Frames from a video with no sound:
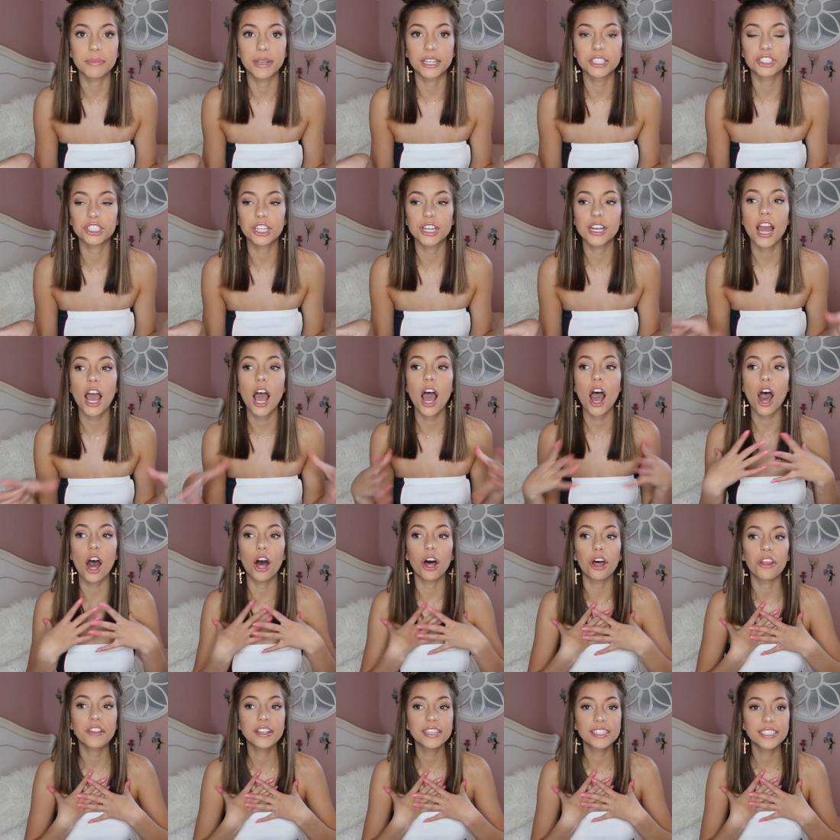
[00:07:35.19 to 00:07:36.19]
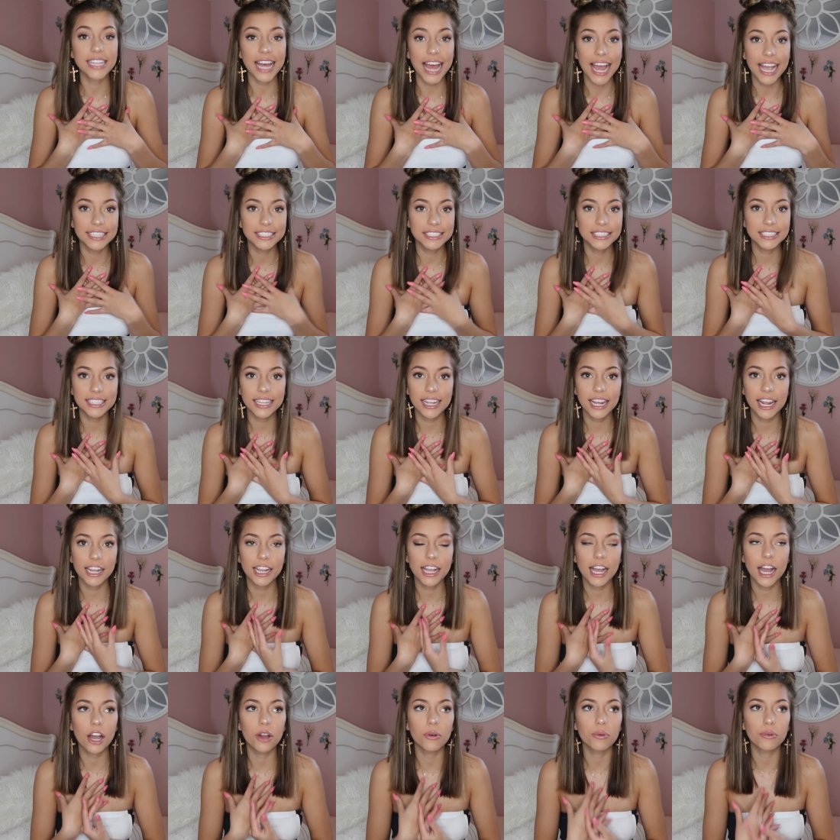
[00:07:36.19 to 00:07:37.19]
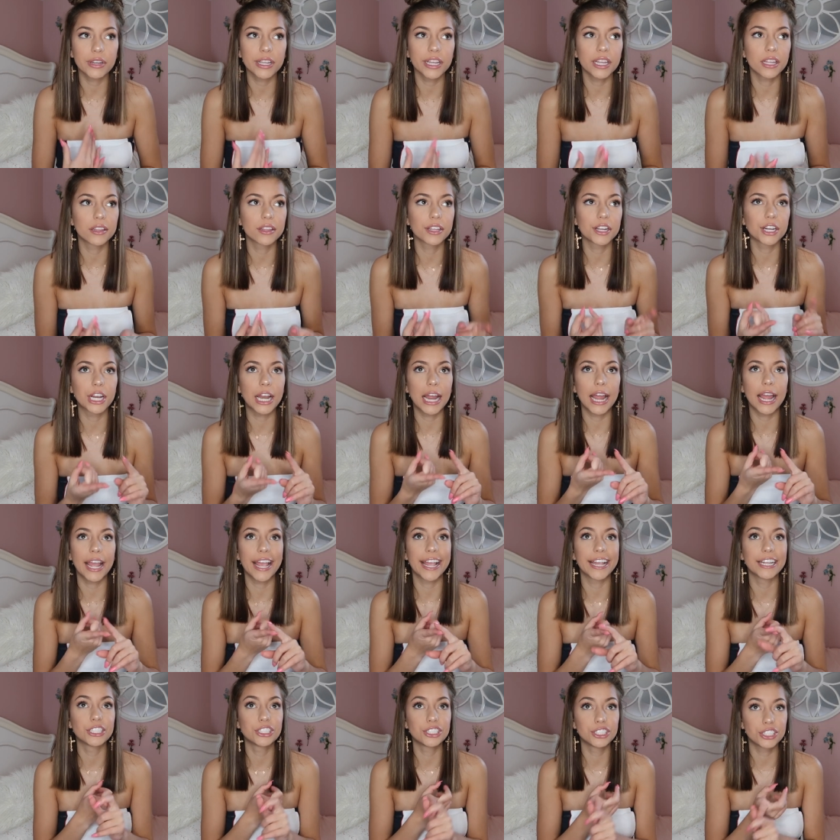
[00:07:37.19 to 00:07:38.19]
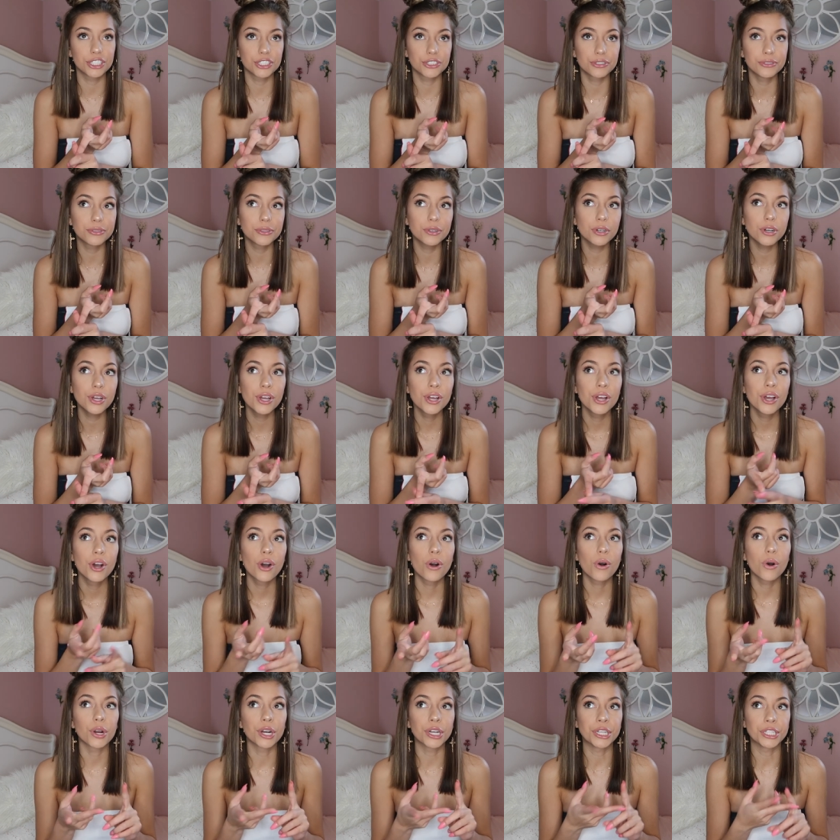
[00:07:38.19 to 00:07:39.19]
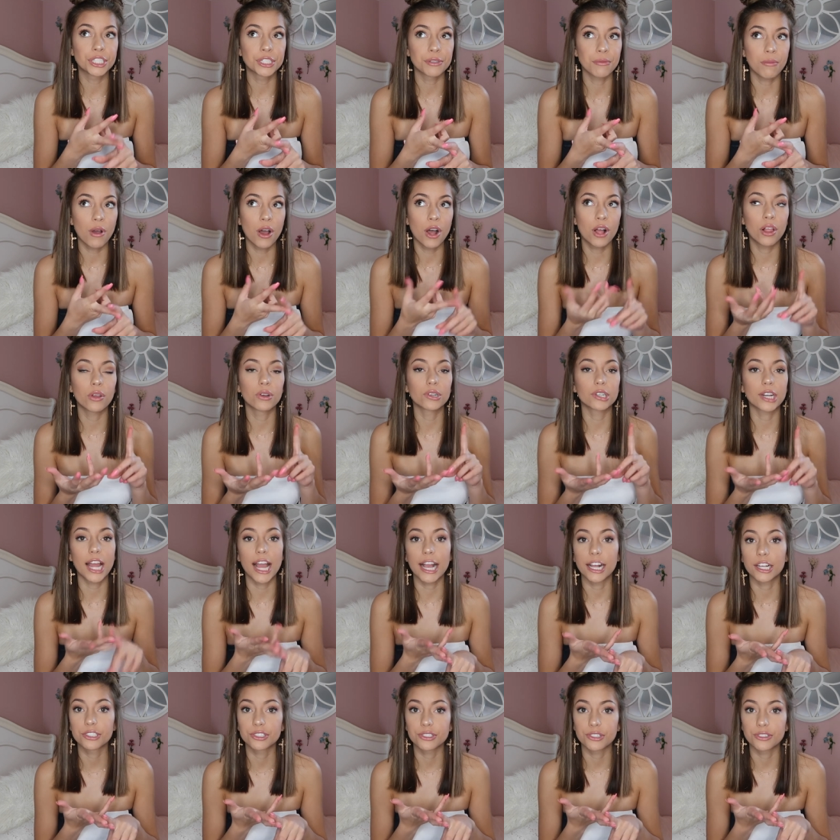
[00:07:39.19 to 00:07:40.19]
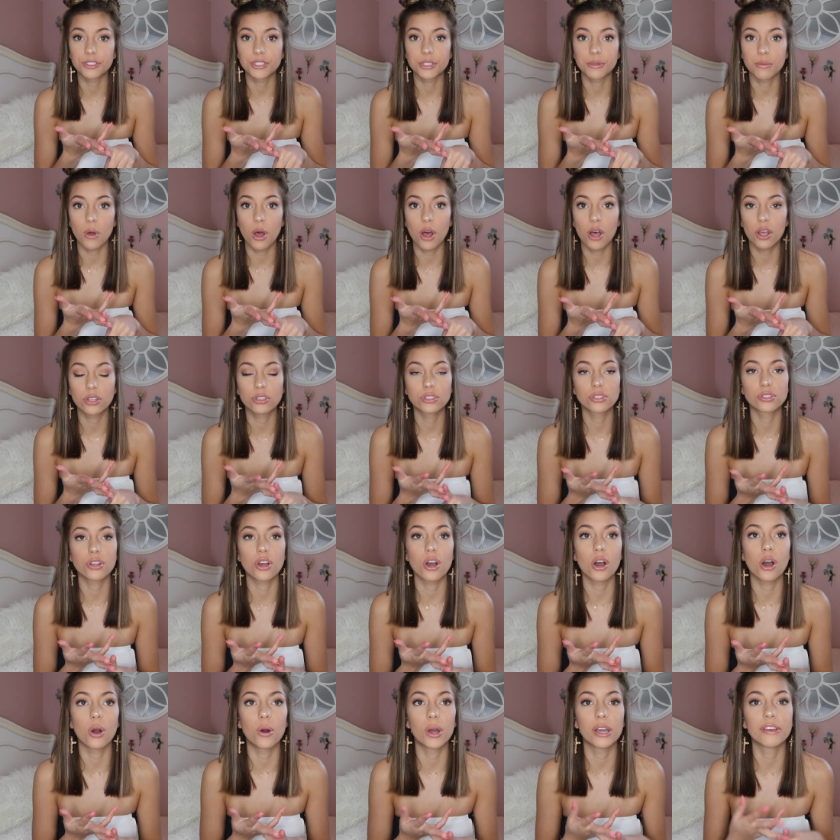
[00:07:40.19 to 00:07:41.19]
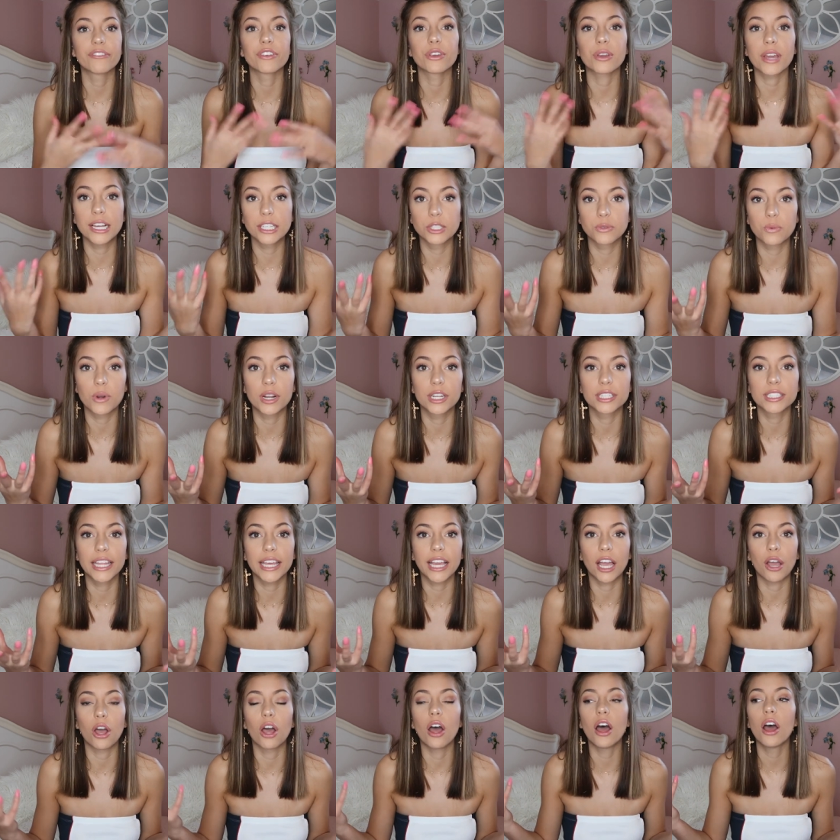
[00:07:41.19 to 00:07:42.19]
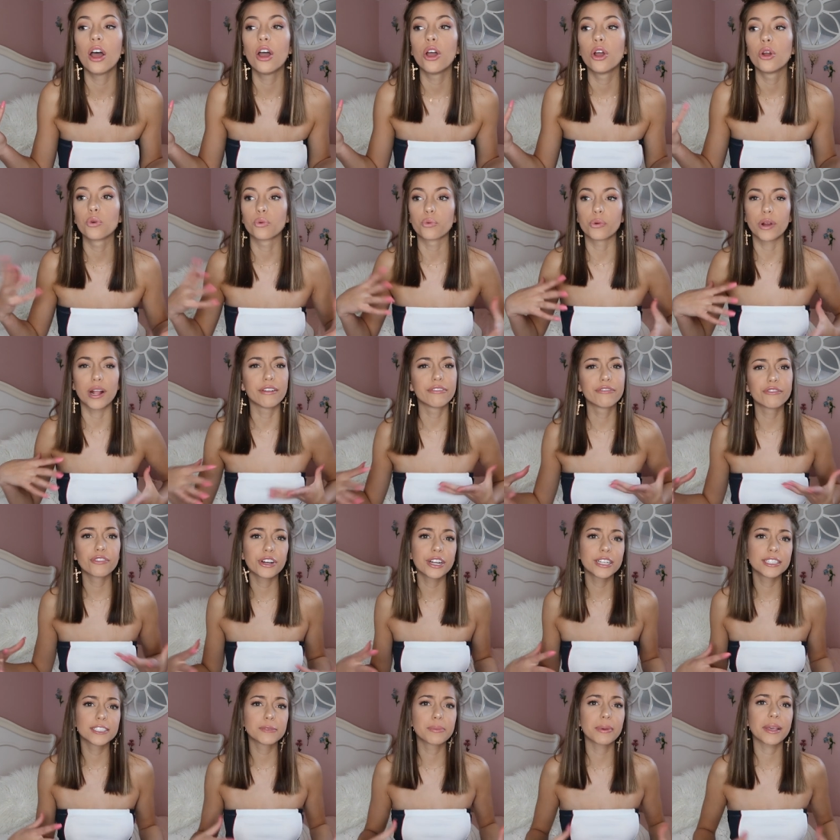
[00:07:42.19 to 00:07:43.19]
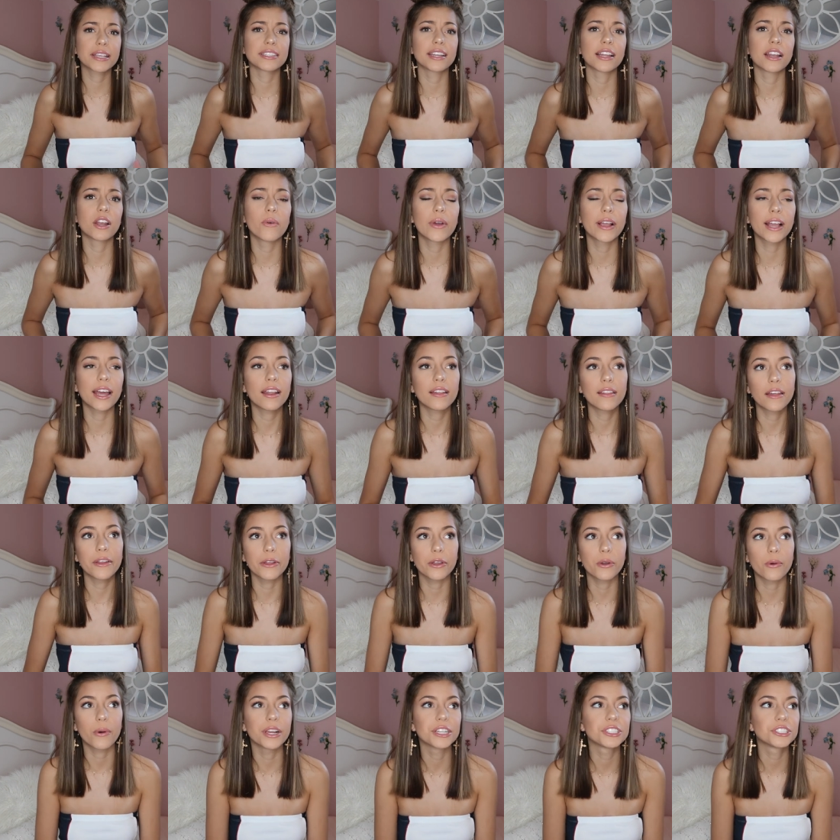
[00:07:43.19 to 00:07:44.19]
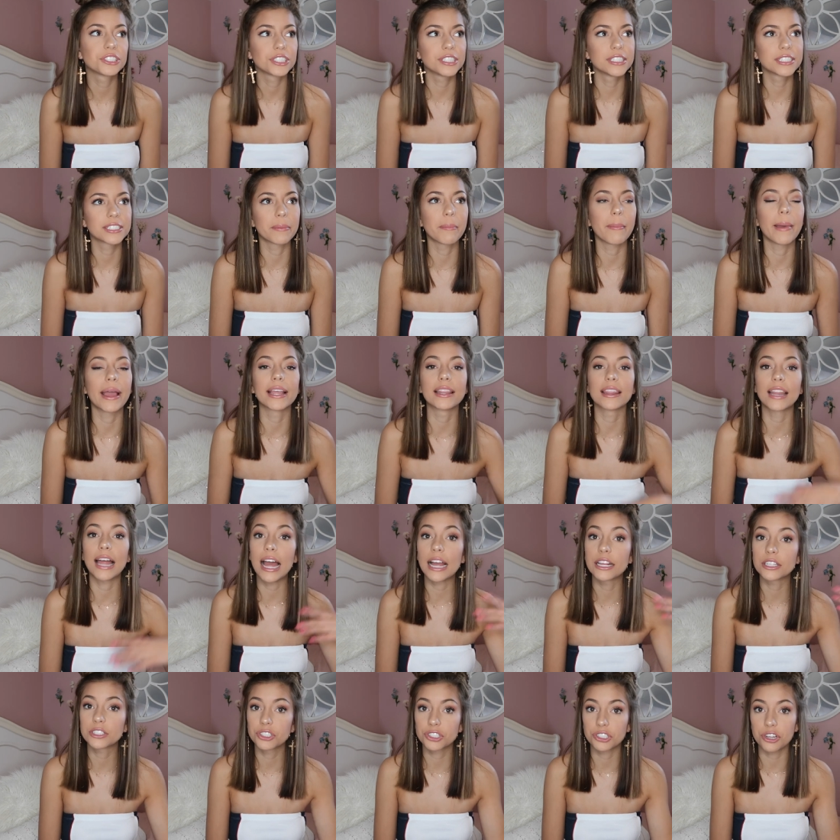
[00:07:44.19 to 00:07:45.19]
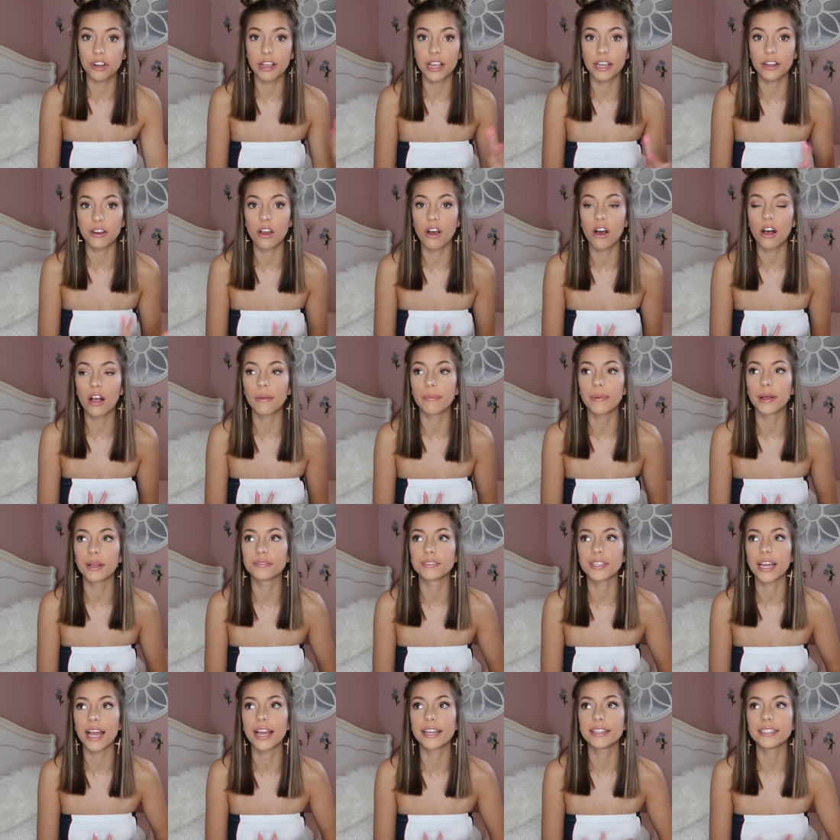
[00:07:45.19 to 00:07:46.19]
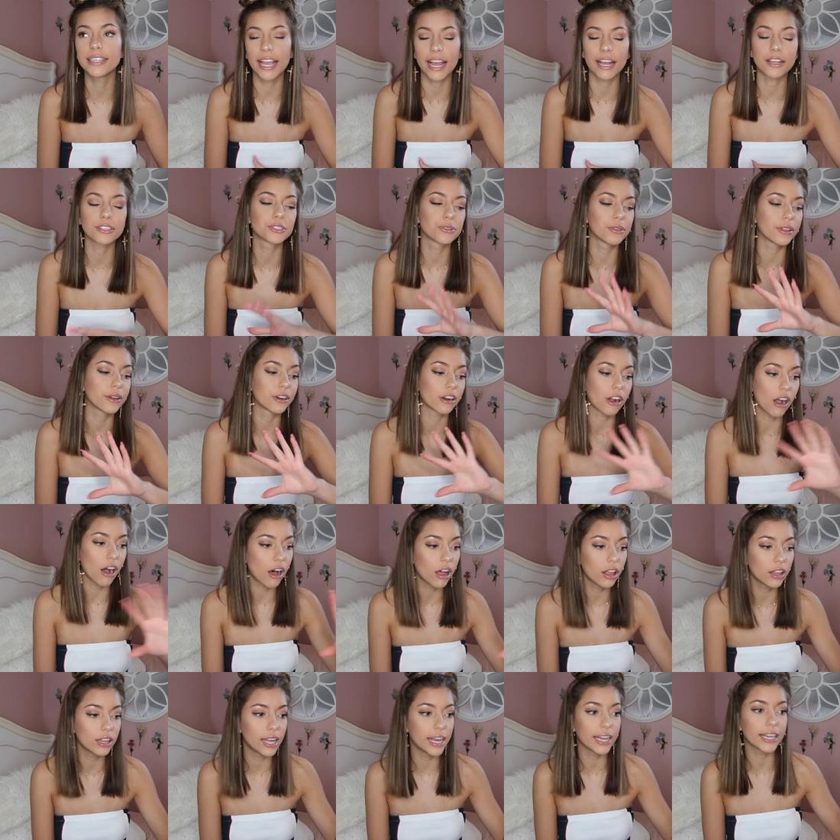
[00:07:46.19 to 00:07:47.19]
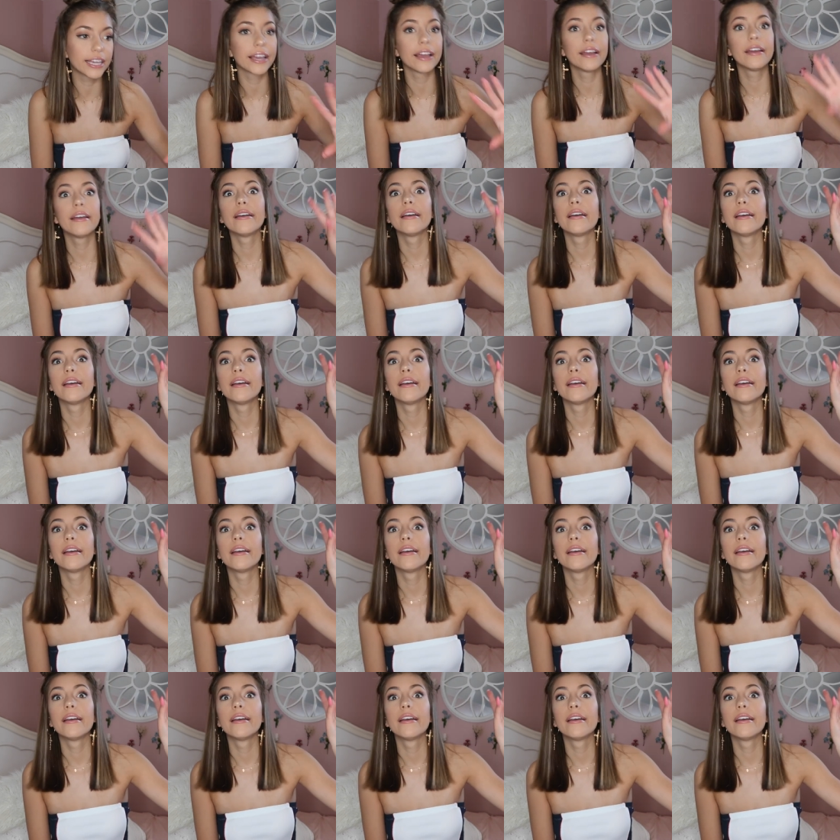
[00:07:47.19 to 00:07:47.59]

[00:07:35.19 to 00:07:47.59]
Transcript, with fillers: to mention all the sizes that I got were either a two or a small or extra small. So if you guys want like a reference, because I know I got a lot of questions in my last try on haul about that. Yeah, so they're all like